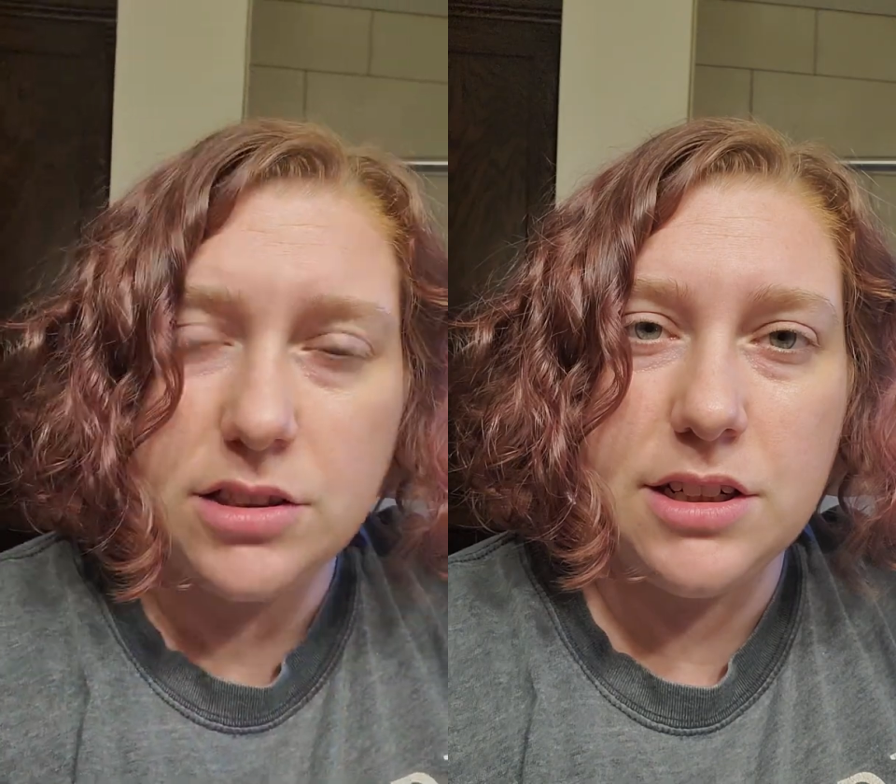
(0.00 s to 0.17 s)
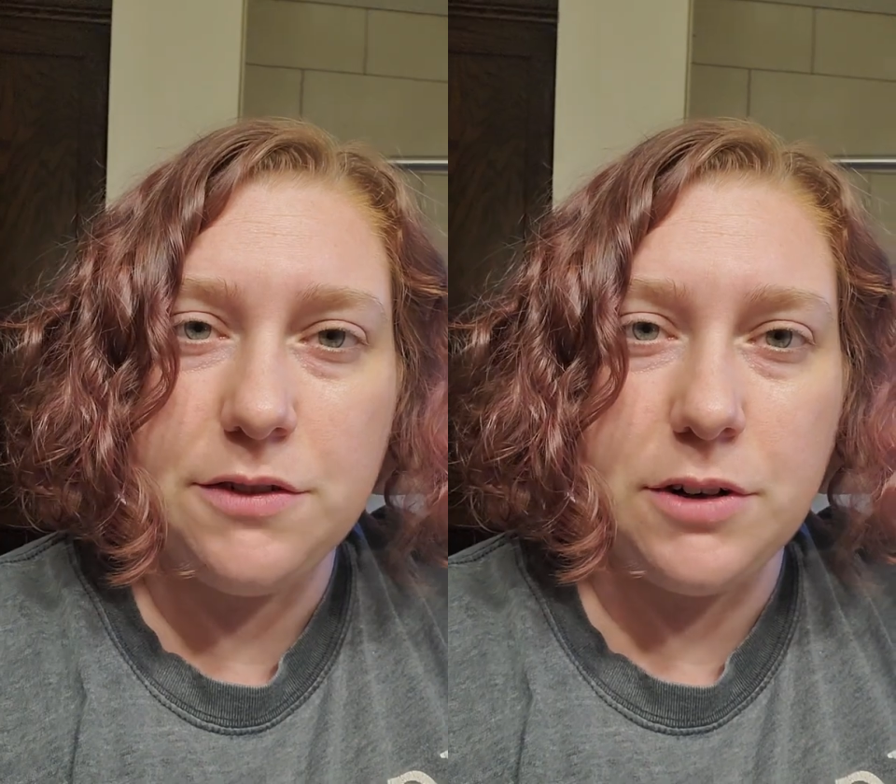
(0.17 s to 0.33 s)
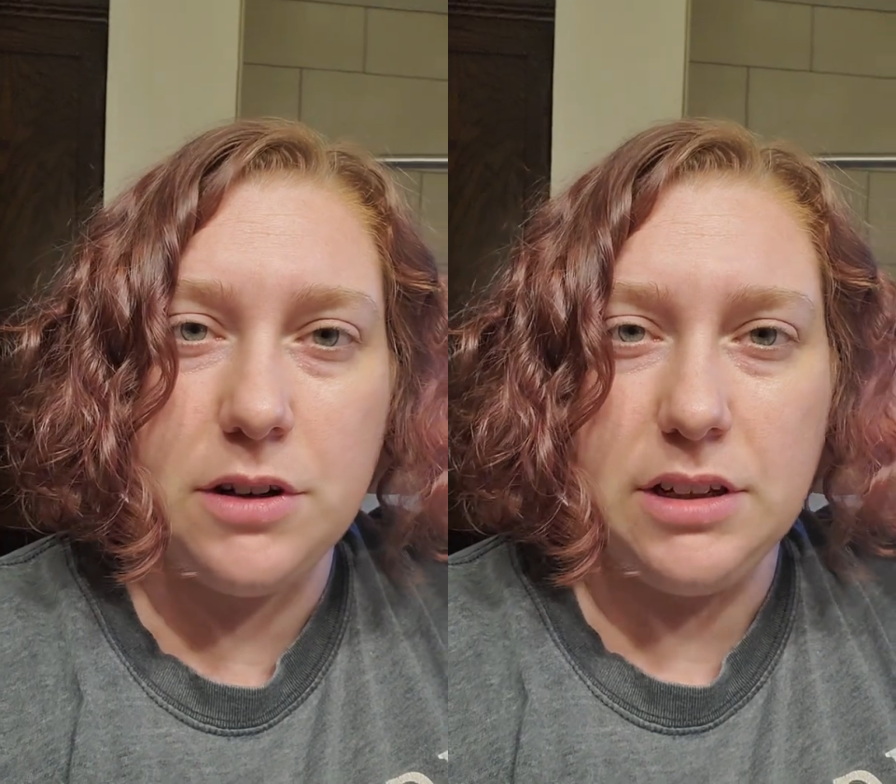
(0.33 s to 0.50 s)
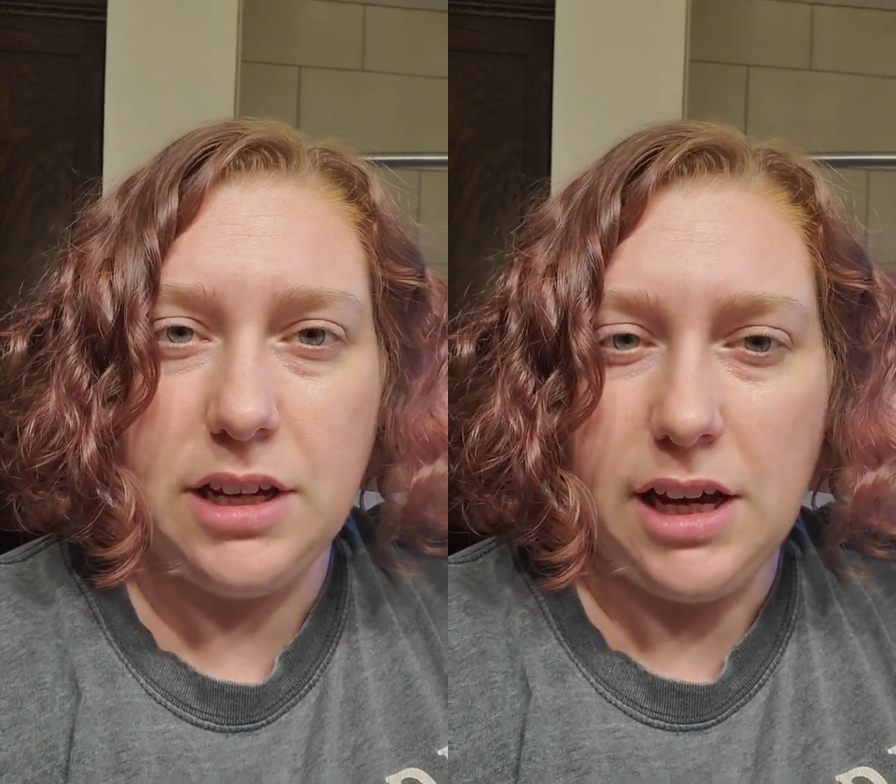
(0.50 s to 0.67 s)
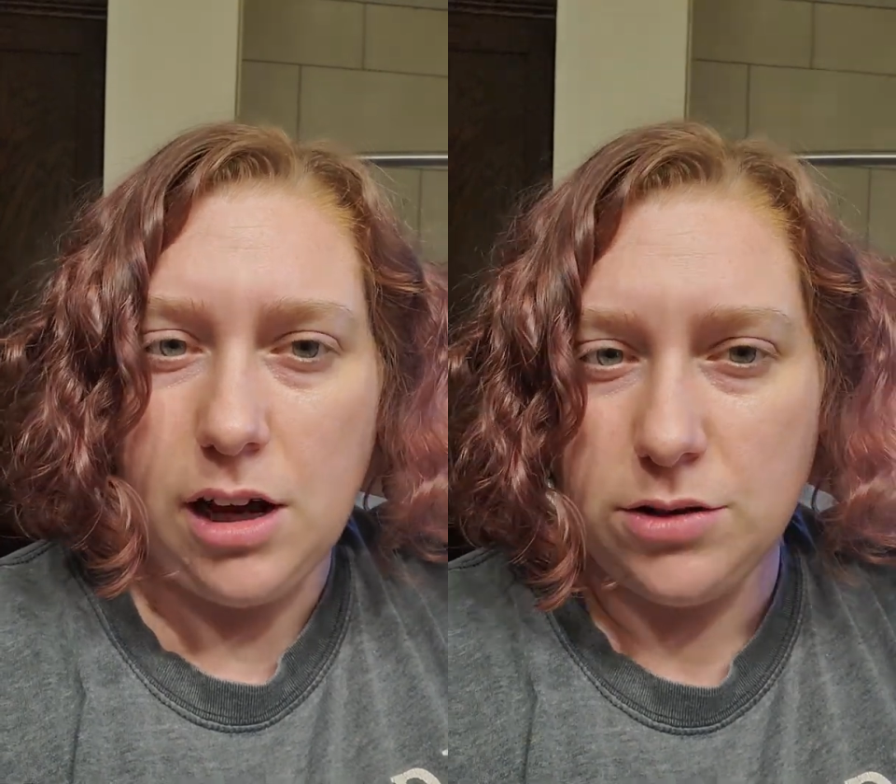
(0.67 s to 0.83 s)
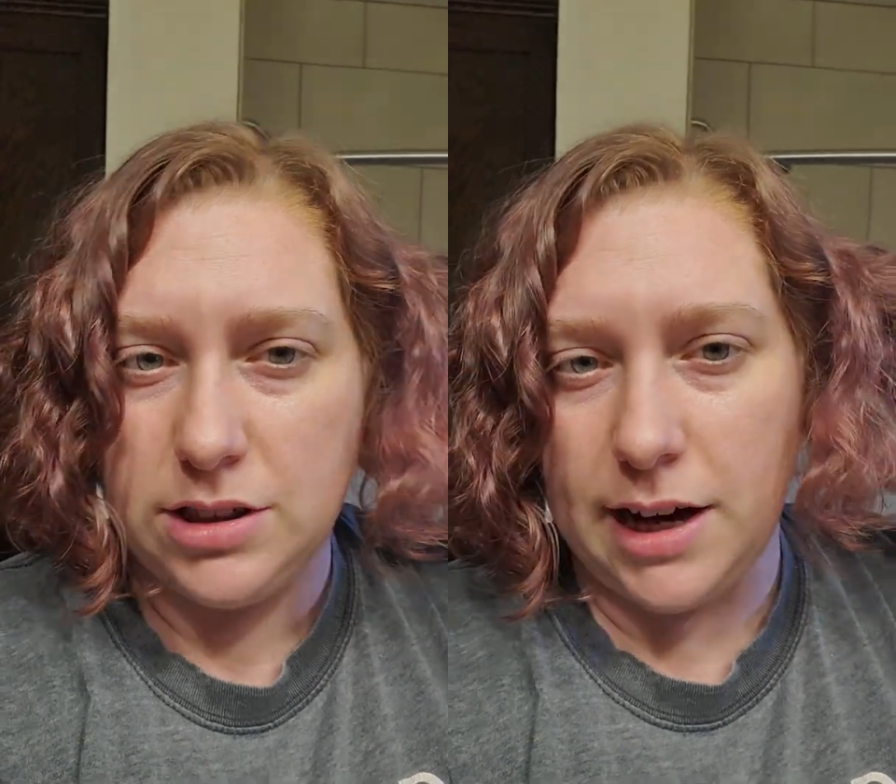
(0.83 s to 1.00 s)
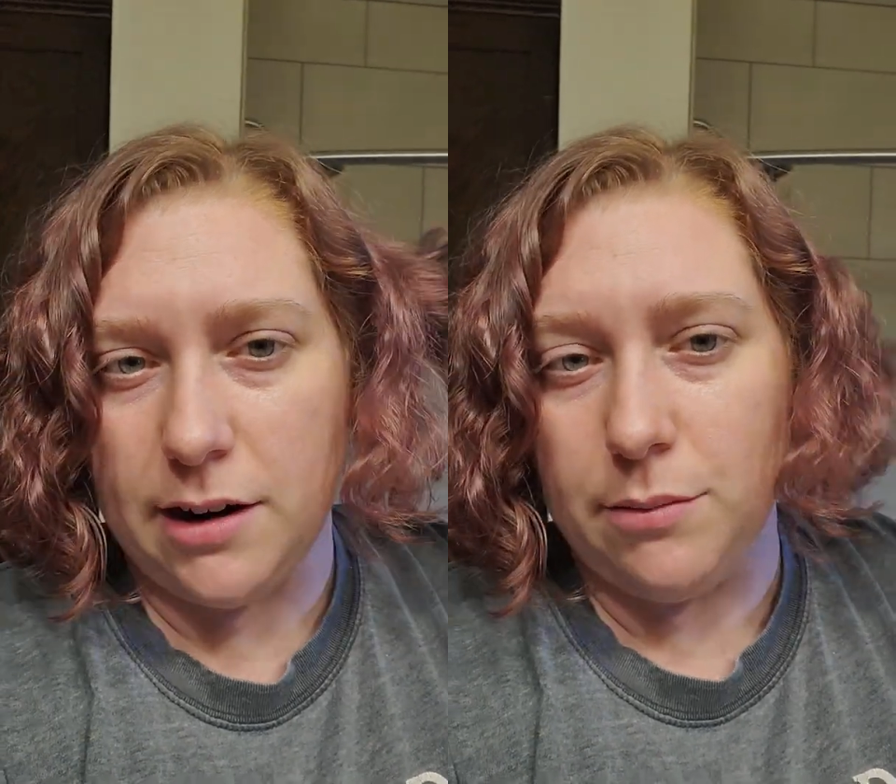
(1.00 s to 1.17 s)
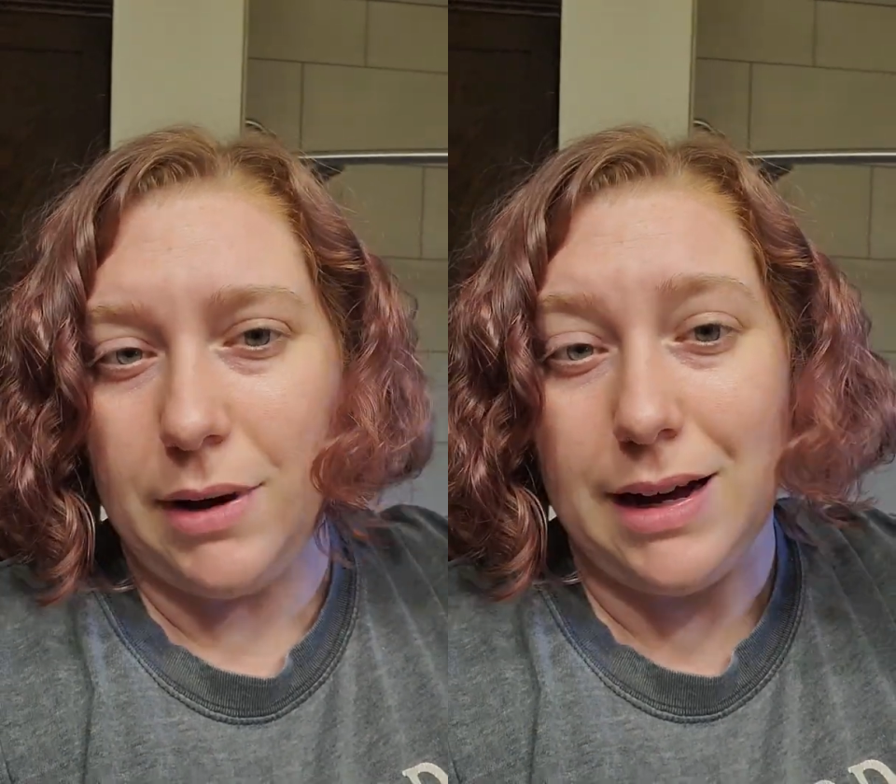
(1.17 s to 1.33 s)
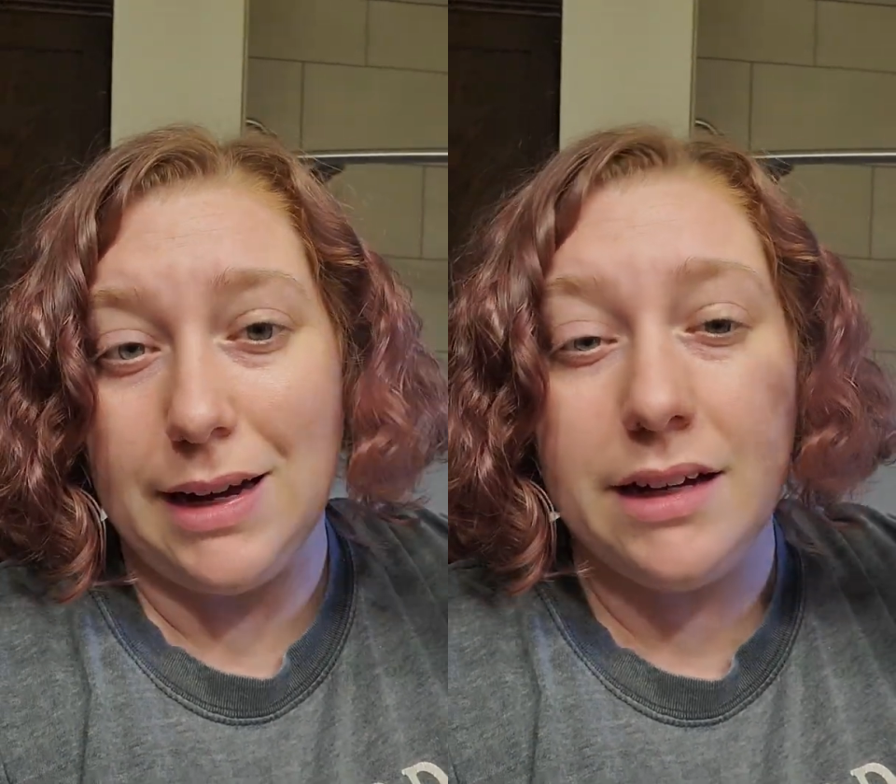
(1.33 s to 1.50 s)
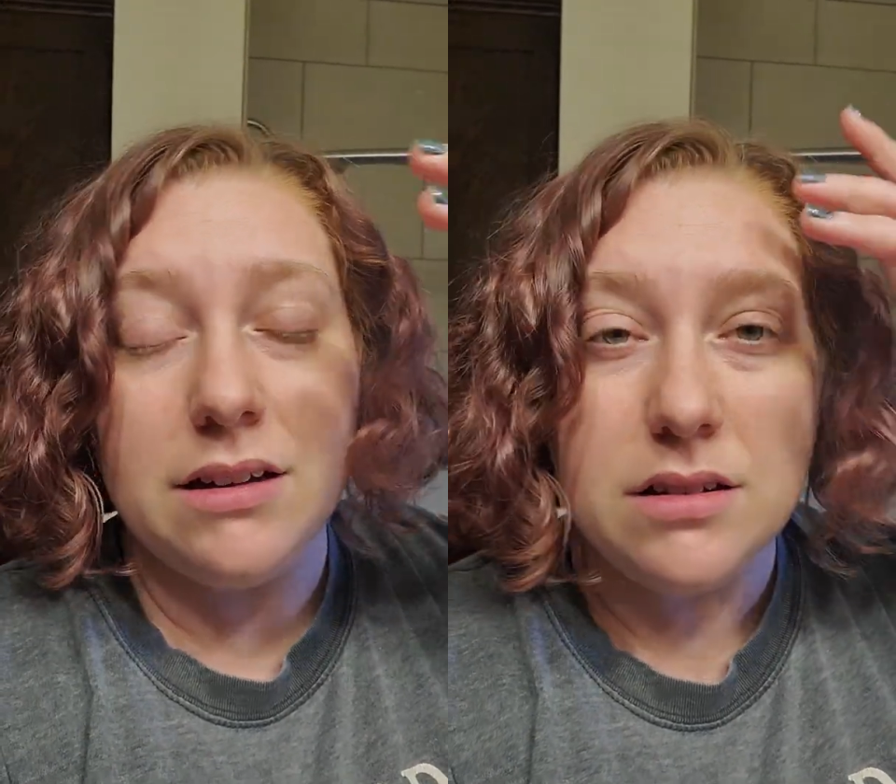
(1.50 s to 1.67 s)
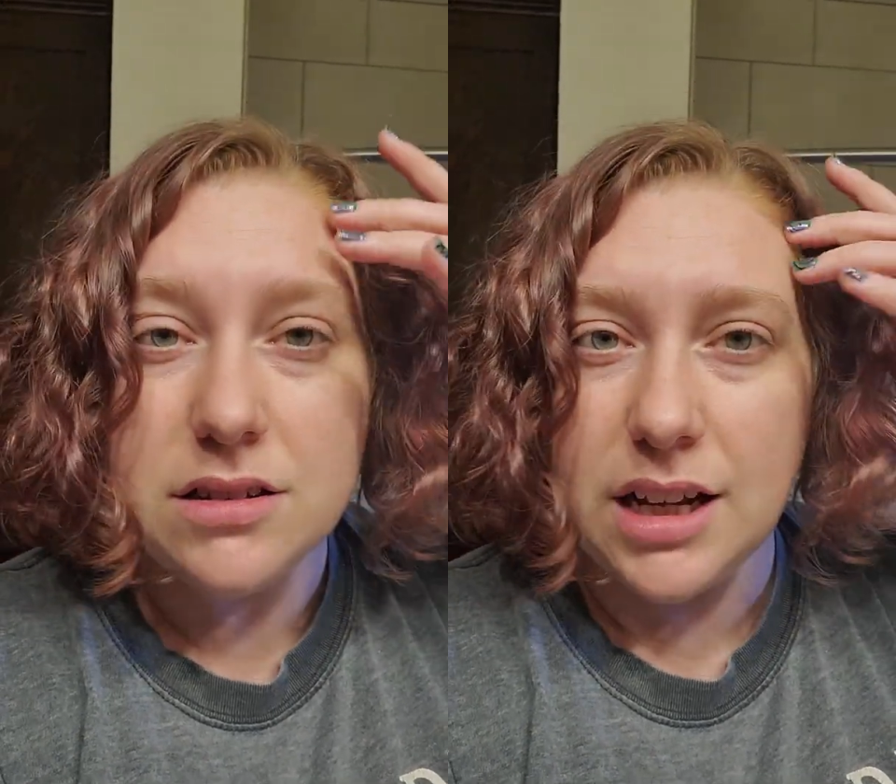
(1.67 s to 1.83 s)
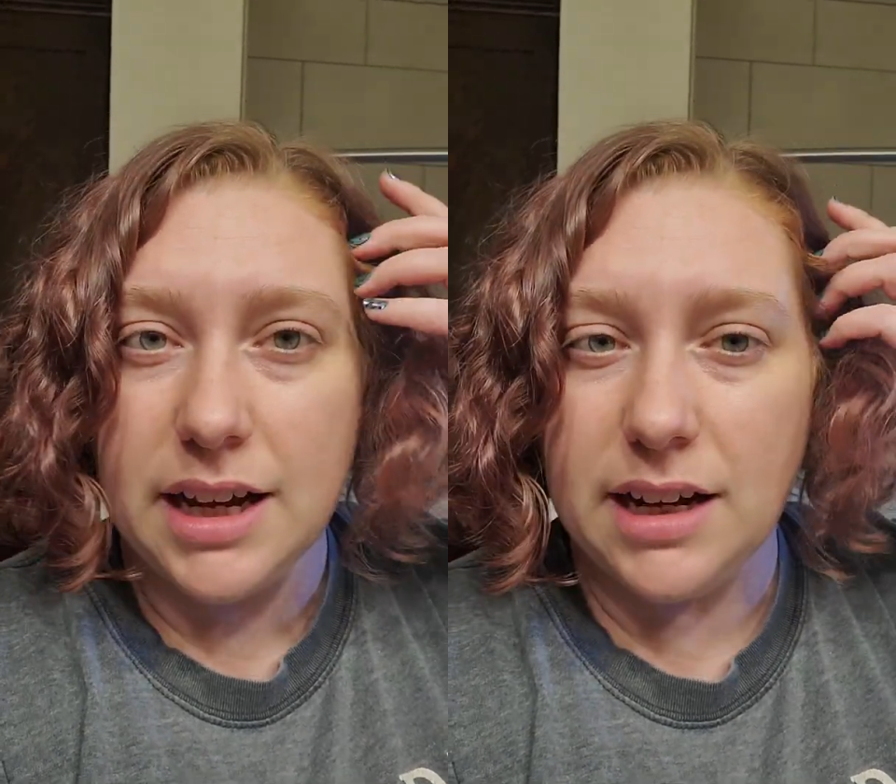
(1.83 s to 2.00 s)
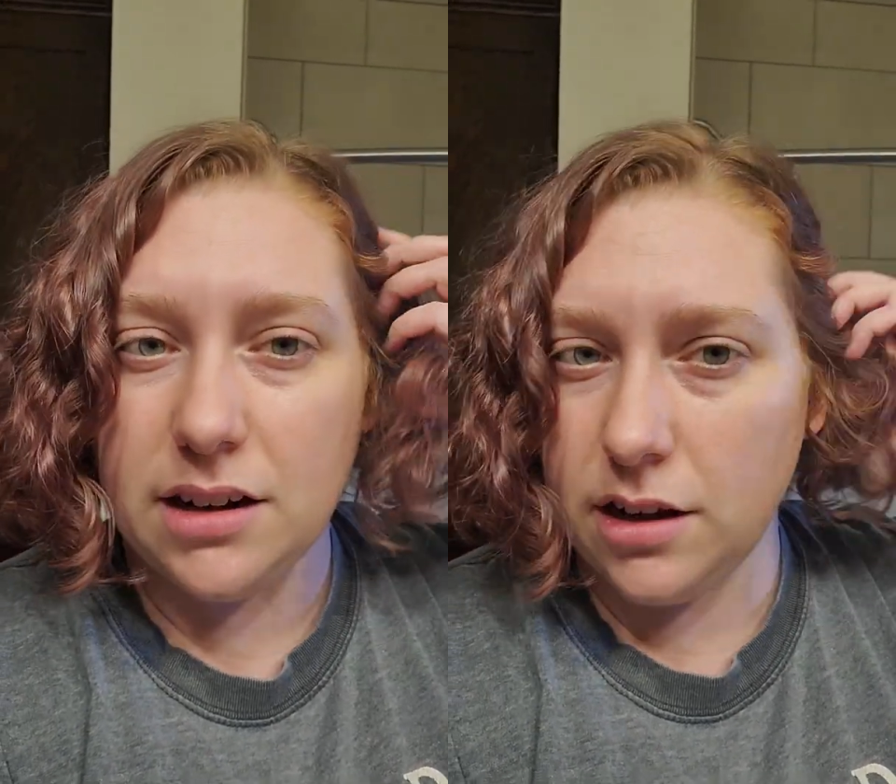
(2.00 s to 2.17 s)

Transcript: differently outside of my light.